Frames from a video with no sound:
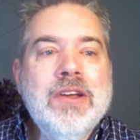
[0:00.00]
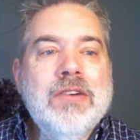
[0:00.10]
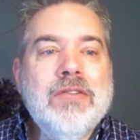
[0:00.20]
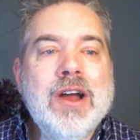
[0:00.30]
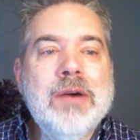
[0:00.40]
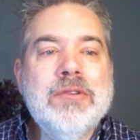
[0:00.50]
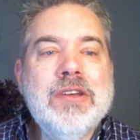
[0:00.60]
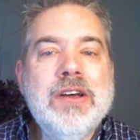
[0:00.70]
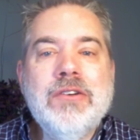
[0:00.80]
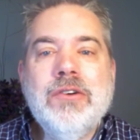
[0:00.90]
For I was
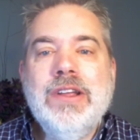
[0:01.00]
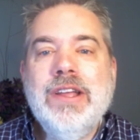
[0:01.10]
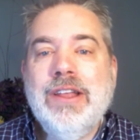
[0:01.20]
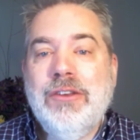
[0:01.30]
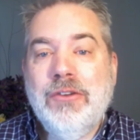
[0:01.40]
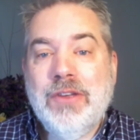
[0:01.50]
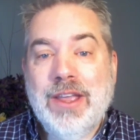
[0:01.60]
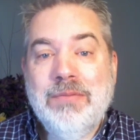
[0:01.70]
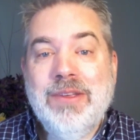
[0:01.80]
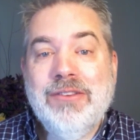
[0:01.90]
hungry, and you
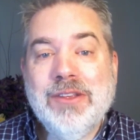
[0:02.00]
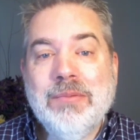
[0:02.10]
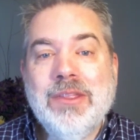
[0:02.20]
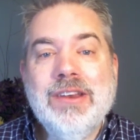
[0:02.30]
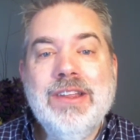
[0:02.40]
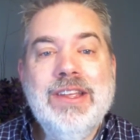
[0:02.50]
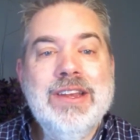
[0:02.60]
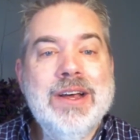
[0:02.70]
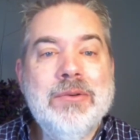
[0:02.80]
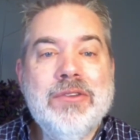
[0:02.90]
gave me something to
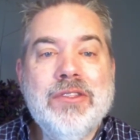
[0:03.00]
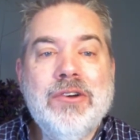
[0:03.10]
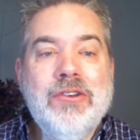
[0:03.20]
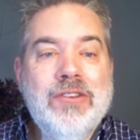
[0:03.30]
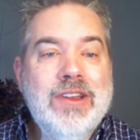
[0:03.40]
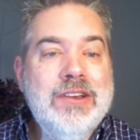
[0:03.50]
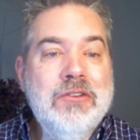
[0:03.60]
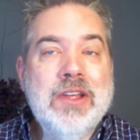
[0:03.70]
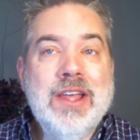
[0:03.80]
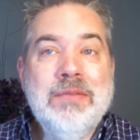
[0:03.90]
eat. I was thirsty, and
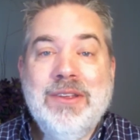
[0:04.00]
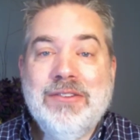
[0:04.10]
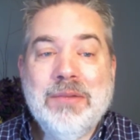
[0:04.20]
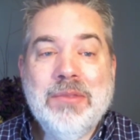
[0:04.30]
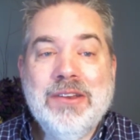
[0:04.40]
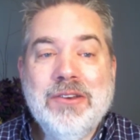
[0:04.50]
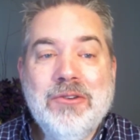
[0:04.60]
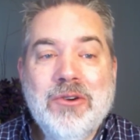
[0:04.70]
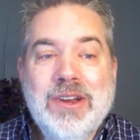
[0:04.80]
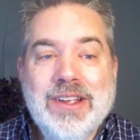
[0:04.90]
you gave me something to
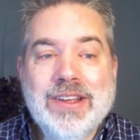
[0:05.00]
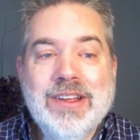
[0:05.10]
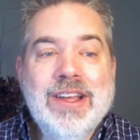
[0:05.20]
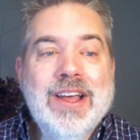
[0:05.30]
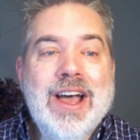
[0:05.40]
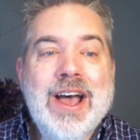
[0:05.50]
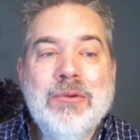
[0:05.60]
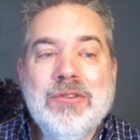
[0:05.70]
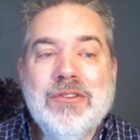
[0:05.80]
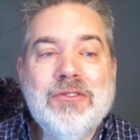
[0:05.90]
drink. I
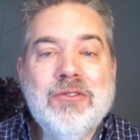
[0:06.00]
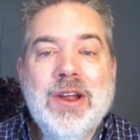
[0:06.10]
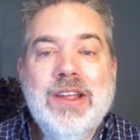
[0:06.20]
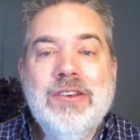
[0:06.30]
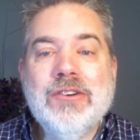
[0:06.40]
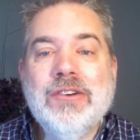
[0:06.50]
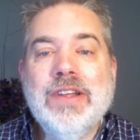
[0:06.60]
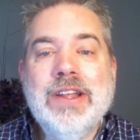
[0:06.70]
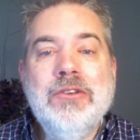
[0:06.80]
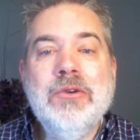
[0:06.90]
was a stranger,
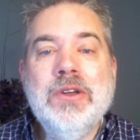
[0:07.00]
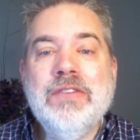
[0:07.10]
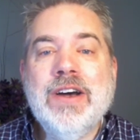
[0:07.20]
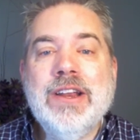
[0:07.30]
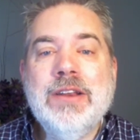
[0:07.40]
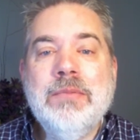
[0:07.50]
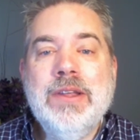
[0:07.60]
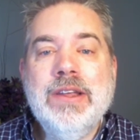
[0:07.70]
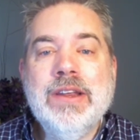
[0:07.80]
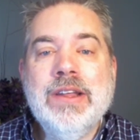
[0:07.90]
and you invited
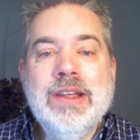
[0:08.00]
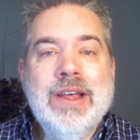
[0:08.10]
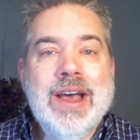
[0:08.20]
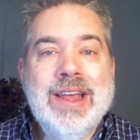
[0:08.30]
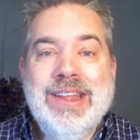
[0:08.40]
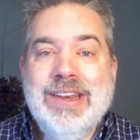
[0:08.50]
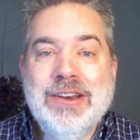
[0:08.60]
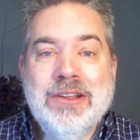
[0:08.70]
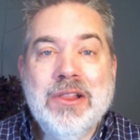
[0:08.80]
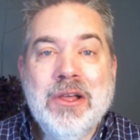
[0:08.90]
me in. I
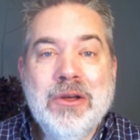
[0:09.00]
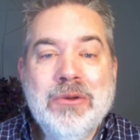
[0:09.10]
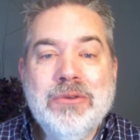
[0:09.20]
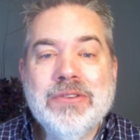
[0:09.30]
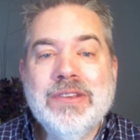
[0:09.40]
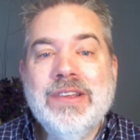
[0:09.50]
needed clothes,